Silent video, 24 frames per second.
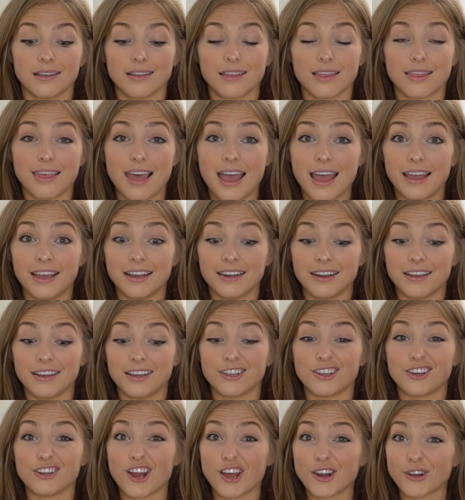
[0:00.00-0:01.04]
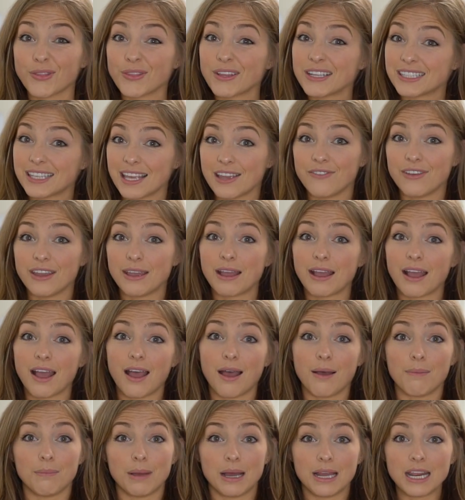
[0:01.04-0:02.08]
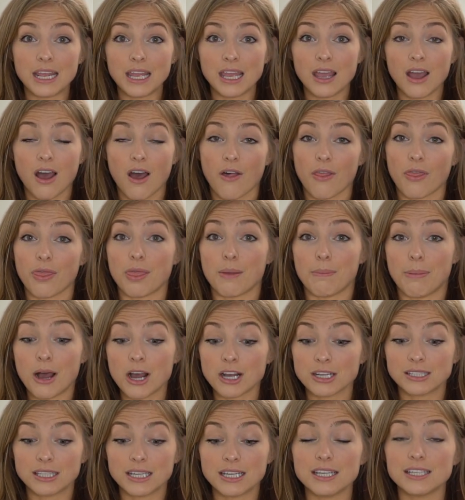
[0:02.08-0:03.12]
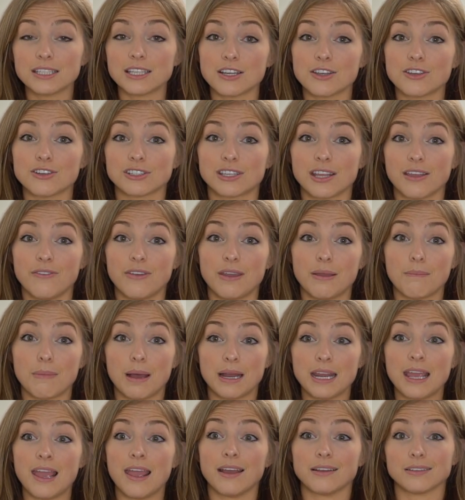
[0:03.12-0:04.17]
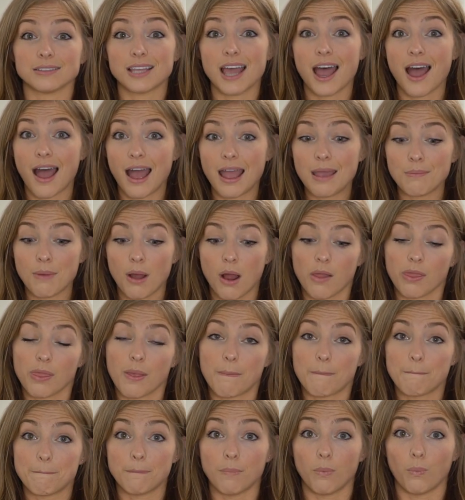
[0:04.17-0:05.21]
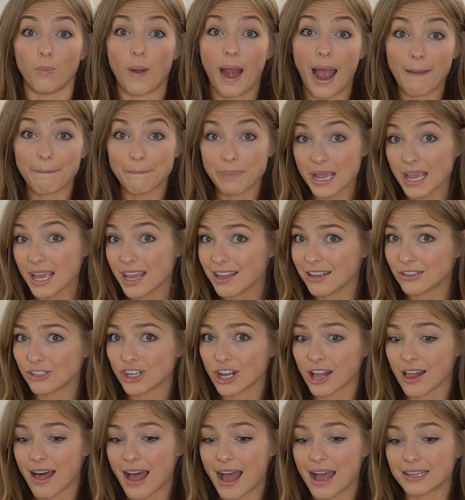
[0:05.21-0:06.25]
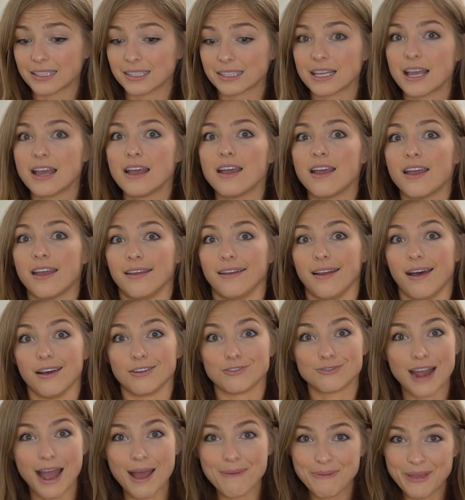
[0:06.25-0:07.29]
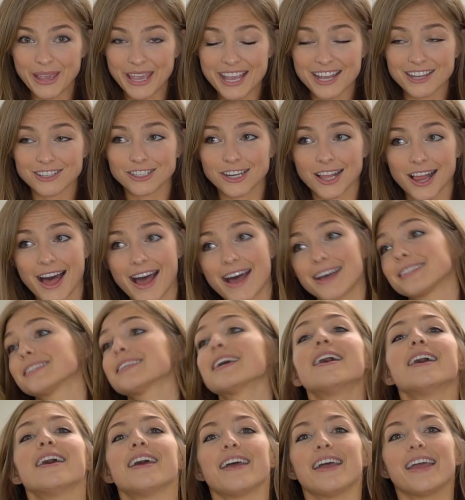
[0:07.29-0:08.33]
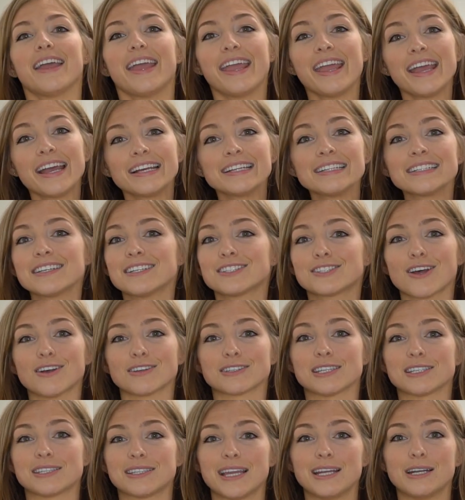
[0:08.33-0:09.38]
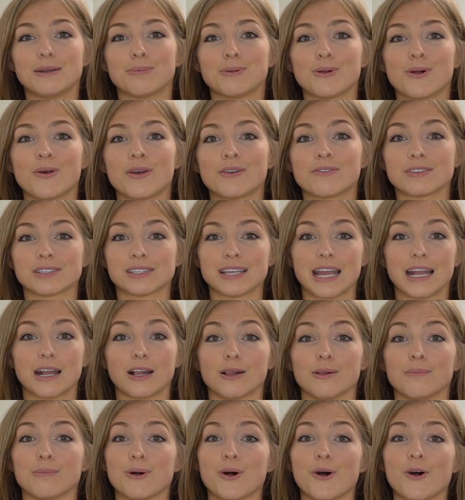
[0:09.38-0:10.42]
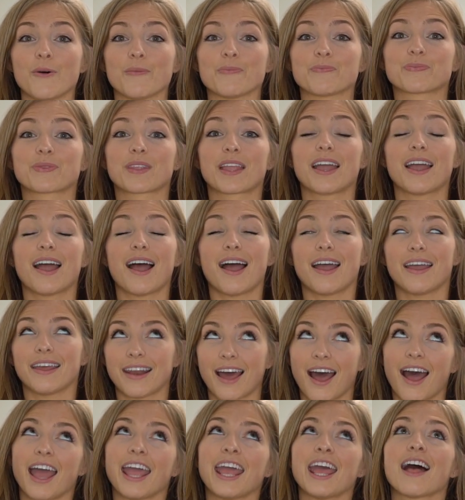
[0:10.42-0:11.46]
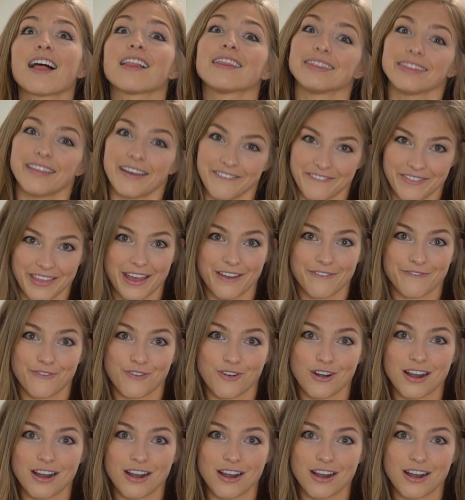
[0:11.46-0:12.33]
then you're not only saving money on the boxes, you're saving money and time on the wrapping each glass and unwrapping each glass. And it's all sustainable and recyclable. And I love that for